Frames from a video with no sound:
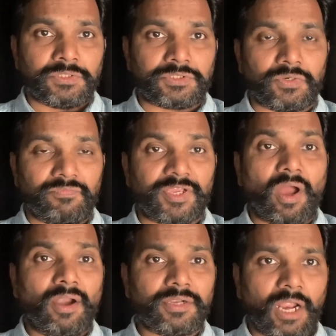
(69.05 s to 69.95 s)
So we
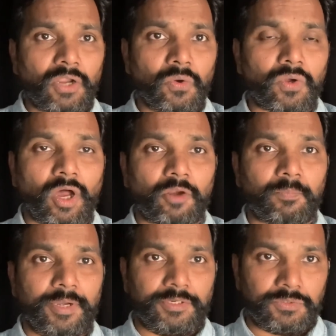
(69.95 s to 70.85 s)
can't allow
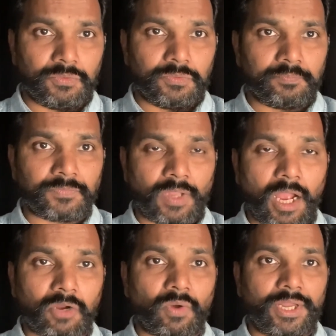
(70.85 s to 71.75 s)
corporate to
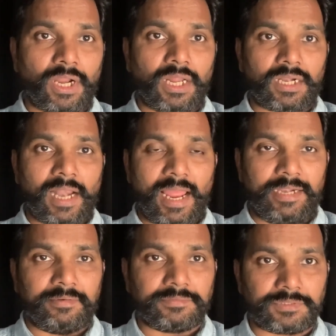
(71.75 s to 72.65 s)
acquire our
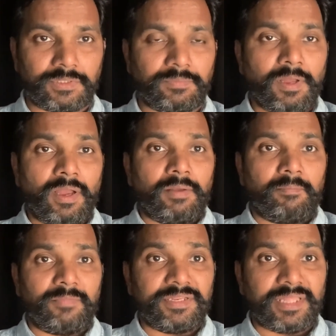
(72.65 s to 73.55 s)
land. So
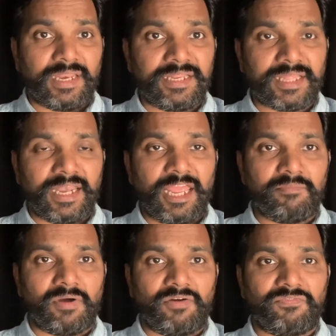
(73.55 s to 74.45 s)
in the
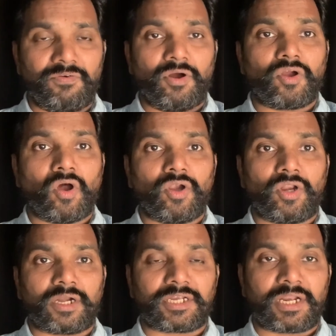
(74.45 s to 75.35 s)
name of
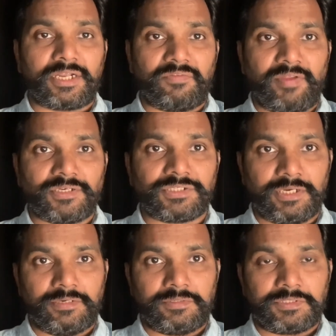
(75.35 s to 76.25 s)
contract
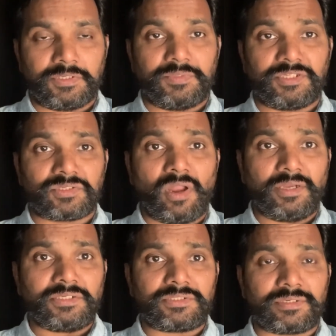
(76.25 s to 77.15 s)
cultivation, so this law
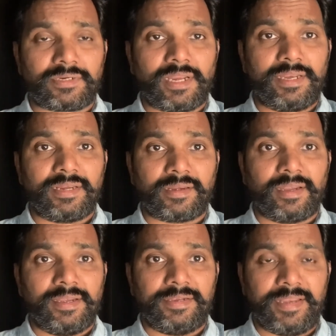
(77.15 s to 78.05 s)
is really,
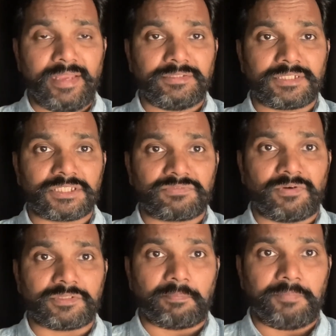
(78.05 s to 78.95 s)
really dangerous
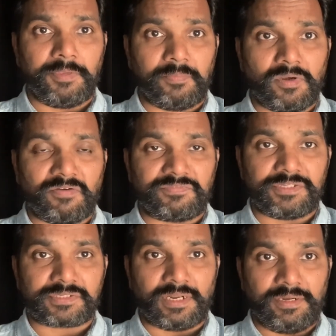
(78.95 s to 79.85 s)
for the people of
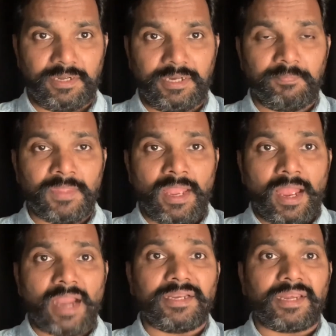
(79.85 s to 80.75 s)
this country.
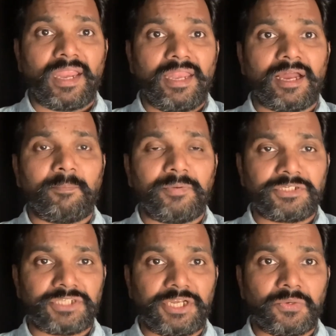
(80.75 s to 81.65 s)
And really
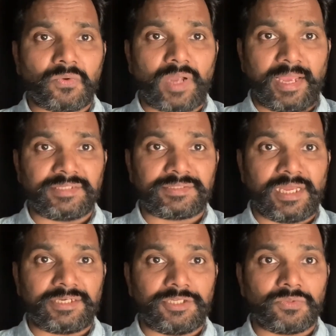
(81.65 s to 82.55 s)
appreciate you guys
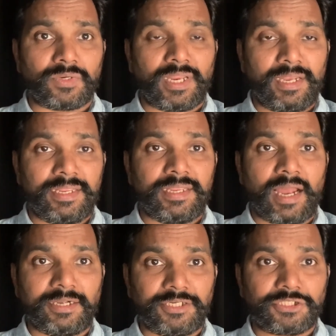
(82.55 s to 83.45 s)
that you really
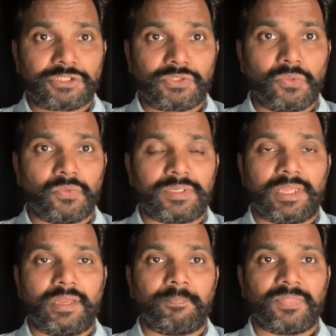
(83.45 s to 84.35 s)
understood
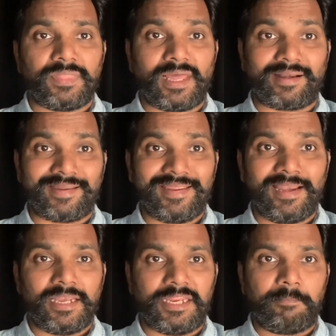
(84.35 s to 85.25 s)
the
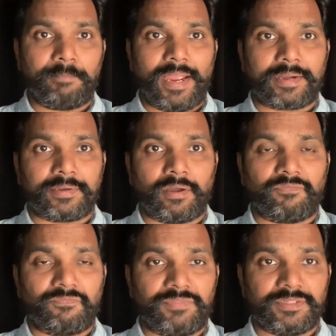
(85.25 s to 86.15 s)
real impact
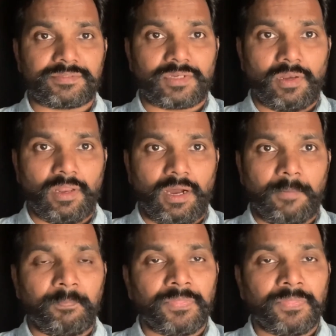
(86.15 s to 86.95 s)
of this law.